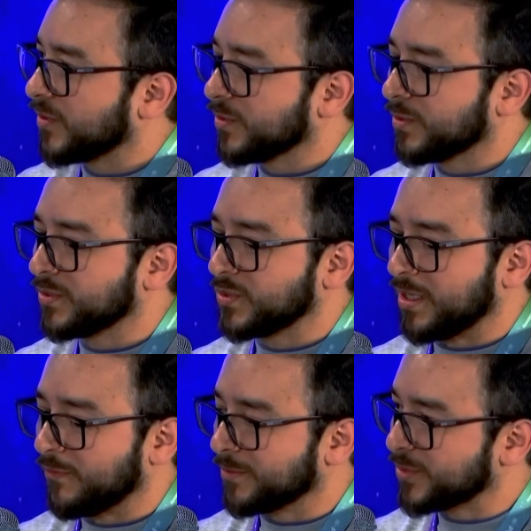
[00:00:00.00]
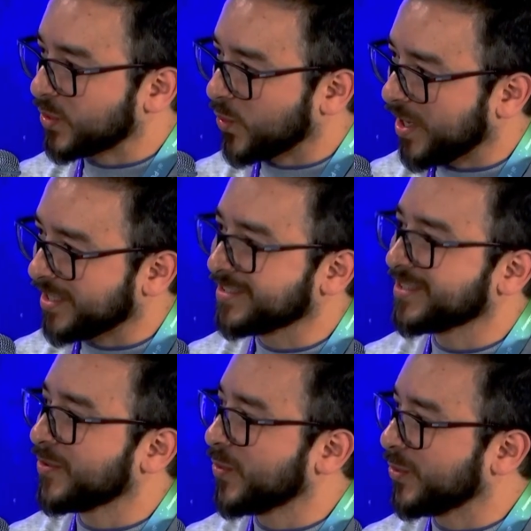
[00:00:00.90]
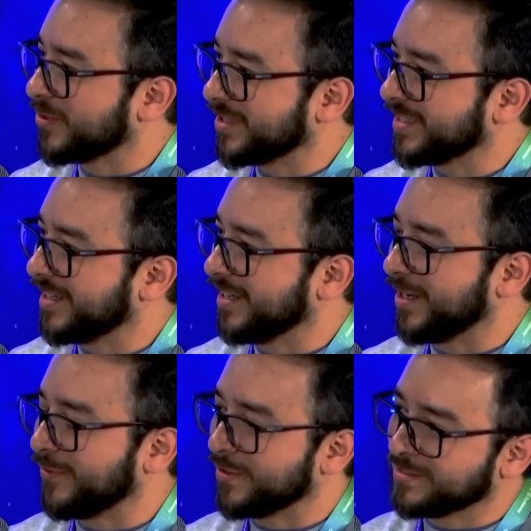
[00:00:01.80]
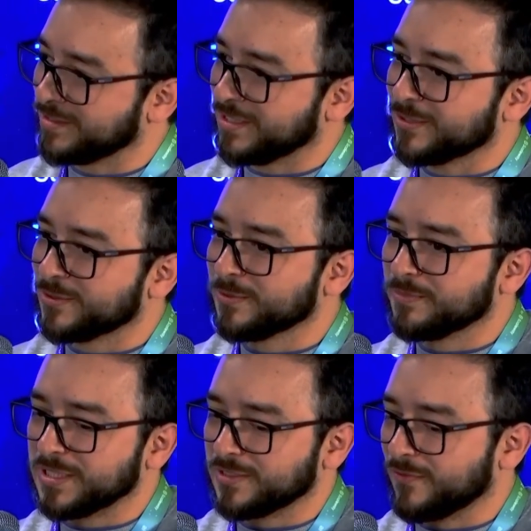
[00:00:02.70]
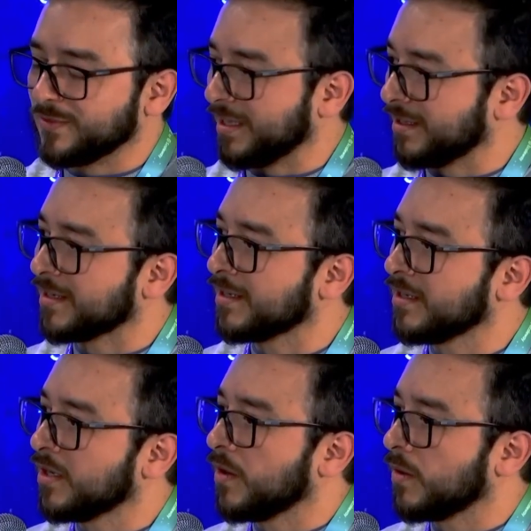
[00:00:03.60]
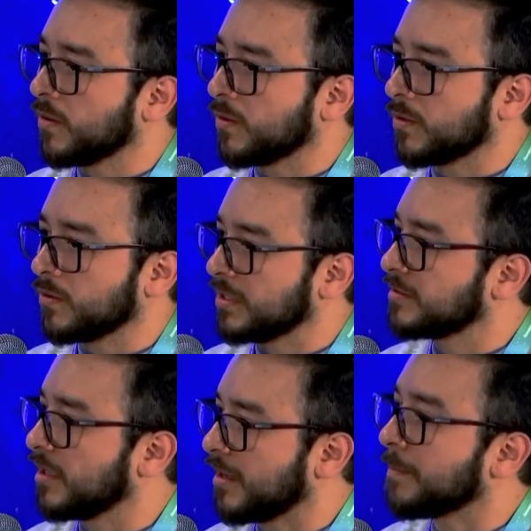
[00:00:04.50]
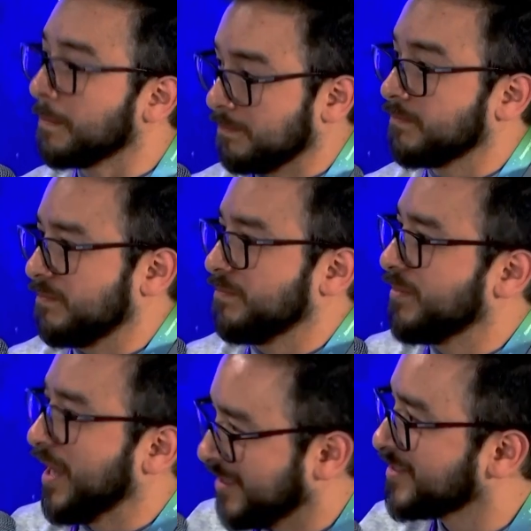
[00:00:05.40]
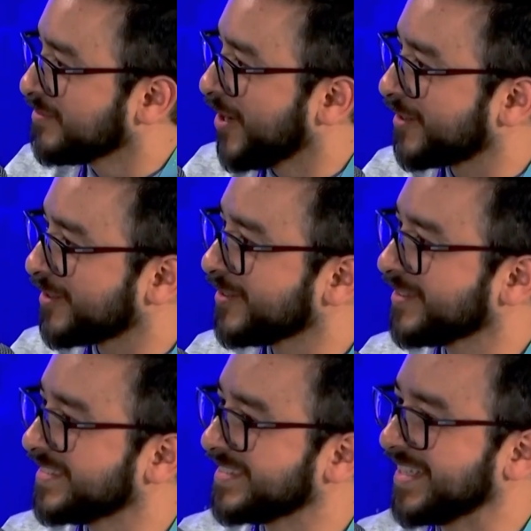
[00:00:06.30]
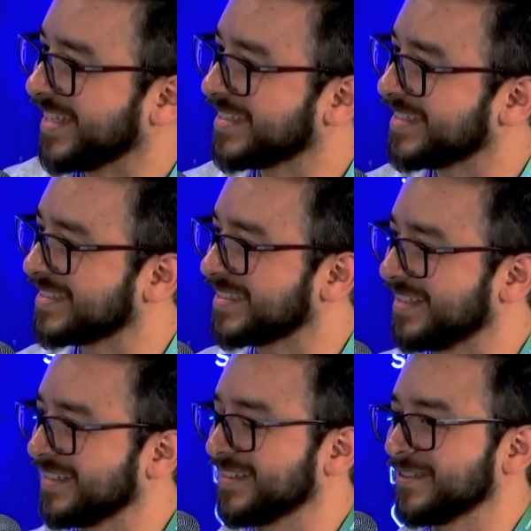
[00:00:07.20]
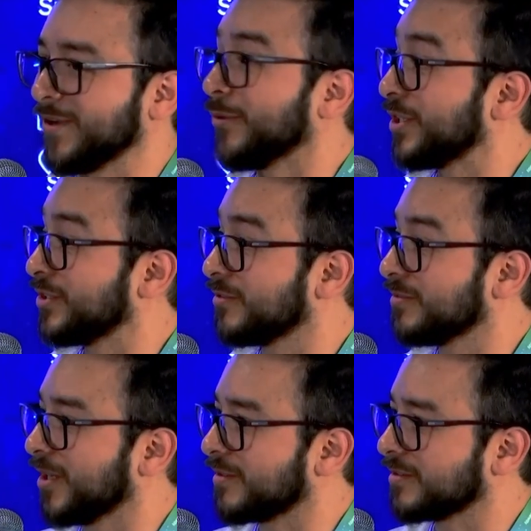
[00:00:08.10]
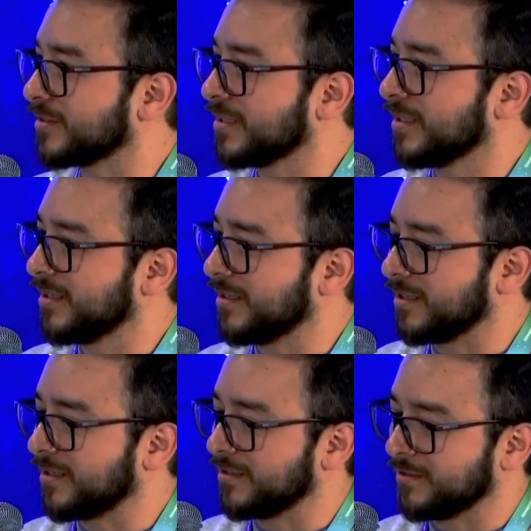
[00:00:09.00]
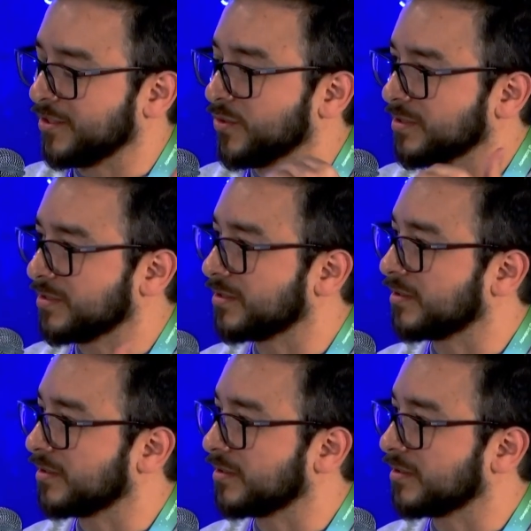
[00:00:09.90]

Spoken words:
to start from scratch querying every single piece of data? Or is there a base model that these foundational models are using?